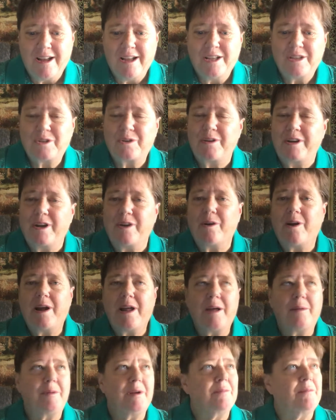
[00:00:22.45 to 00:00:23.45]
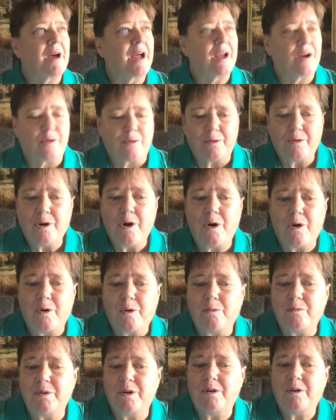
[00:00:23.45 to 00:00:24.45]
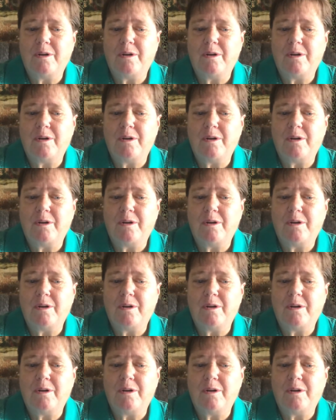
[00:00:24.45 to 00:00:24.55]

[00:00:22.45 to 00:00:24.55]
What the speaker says: So here I am in my own home,